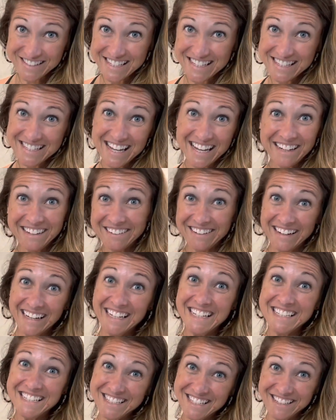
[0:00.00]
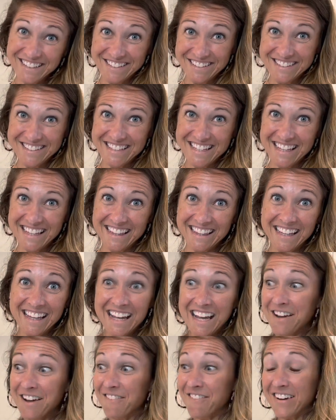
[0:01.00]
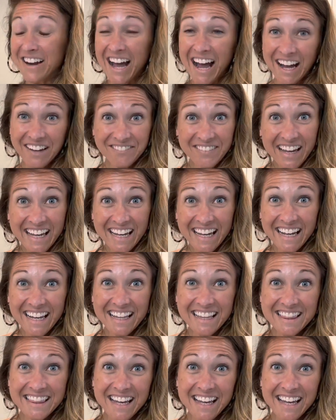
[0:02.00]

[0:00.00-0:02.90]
It's like green juice. And when I make it,